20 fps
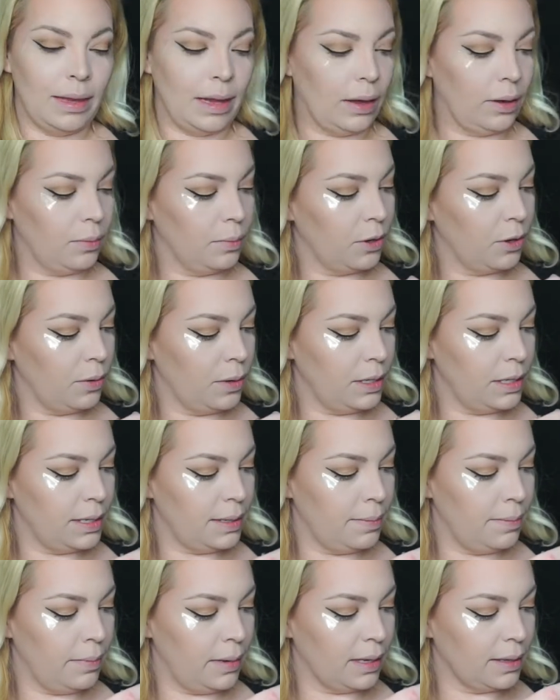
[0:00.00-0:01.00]
Now I'm going
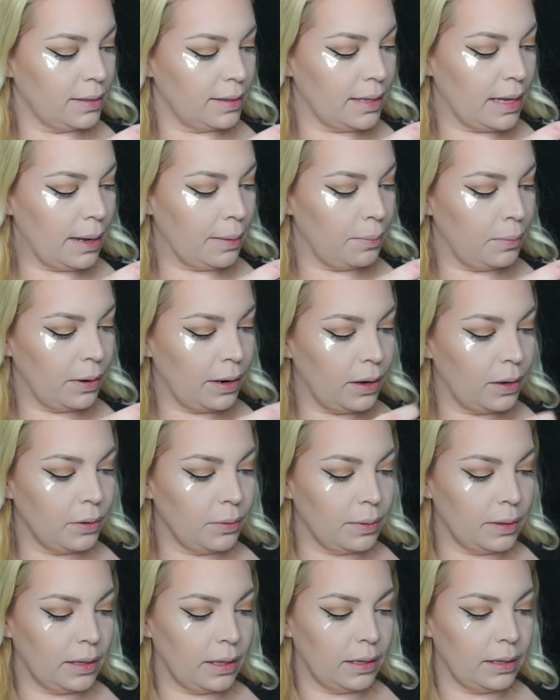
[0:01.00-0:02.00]
to mix that
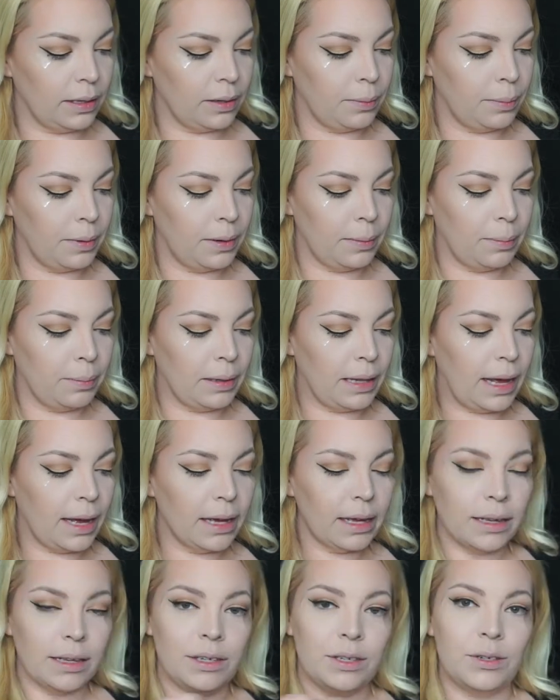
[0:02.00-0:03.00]
brown with a little bit of
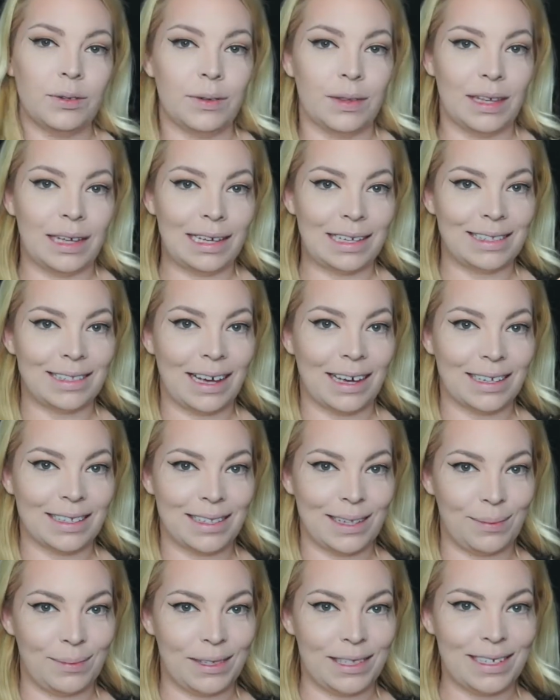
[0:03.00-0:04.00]
black and do the exact
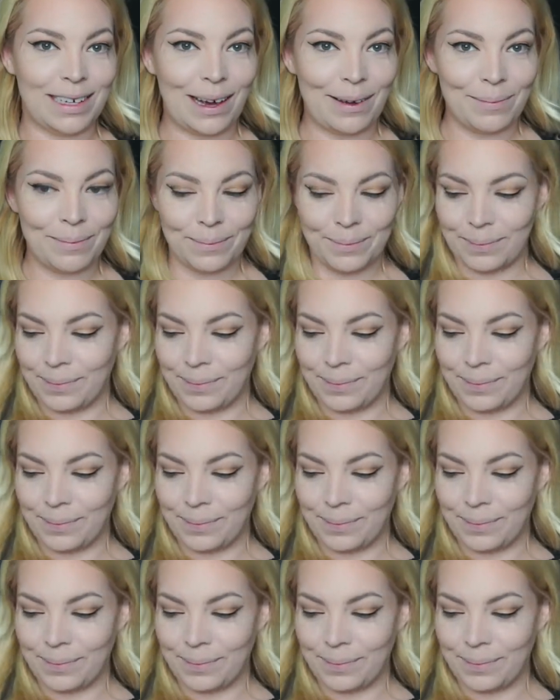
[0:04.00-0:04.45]
same step.